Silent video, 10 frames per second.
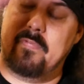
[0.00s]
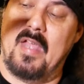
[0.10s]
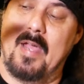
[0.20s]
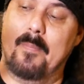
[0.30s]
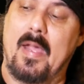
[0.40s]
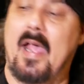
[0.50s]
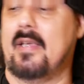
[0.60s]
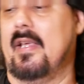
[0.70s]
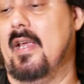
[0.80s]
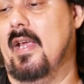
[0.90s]
that
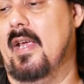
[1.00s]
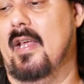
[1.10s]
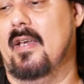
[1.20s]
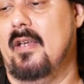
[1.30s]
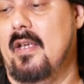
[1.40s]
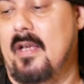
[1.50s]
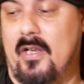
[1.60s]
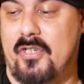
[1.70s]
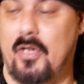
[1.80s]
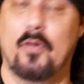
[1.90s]
back and
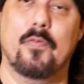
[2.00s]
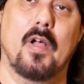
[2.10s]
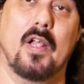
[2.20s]
a shell fall